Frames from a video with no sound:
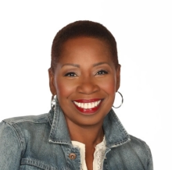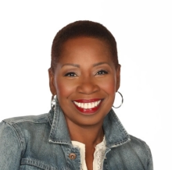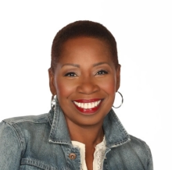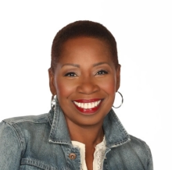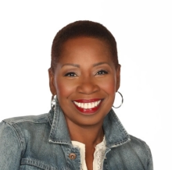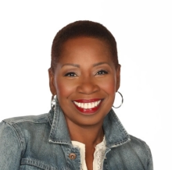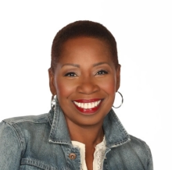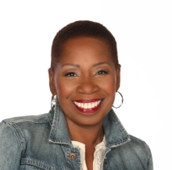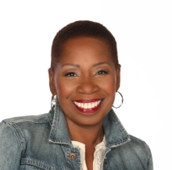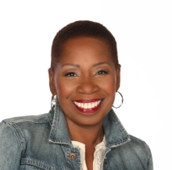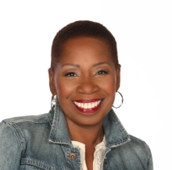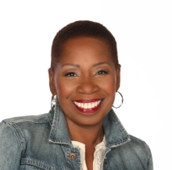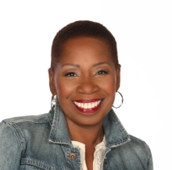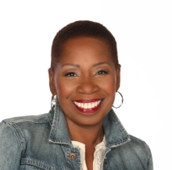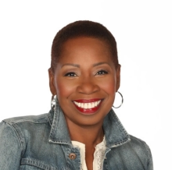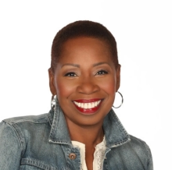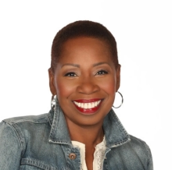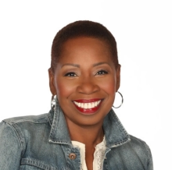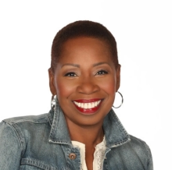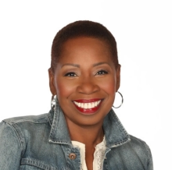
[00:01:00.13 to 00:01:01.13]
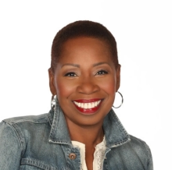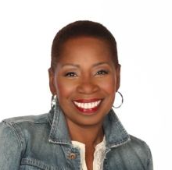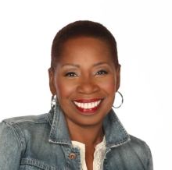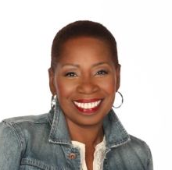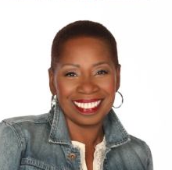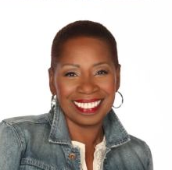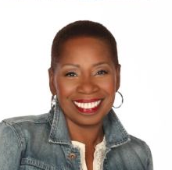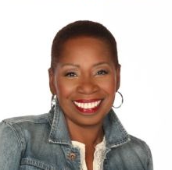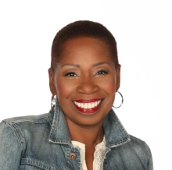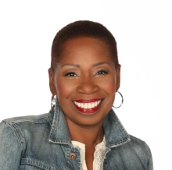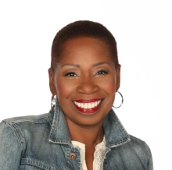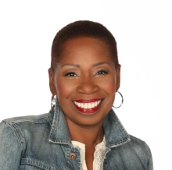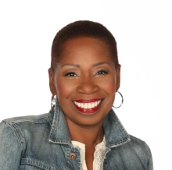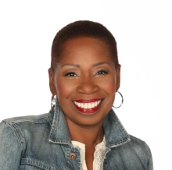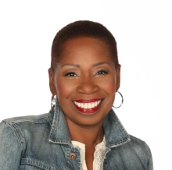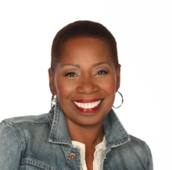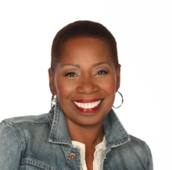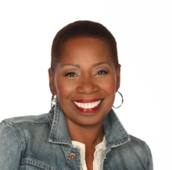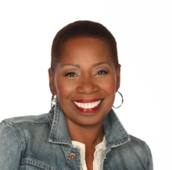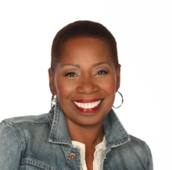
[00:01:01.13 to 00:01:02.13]

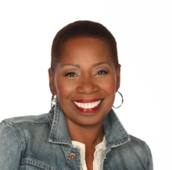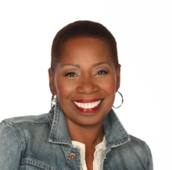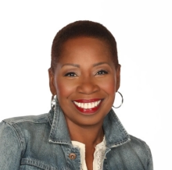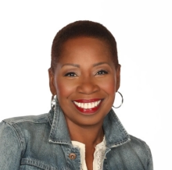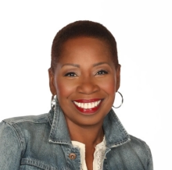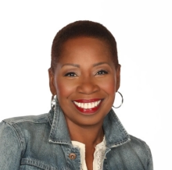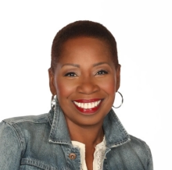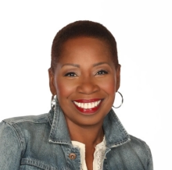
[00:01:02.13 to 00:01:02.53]
Nothing is said.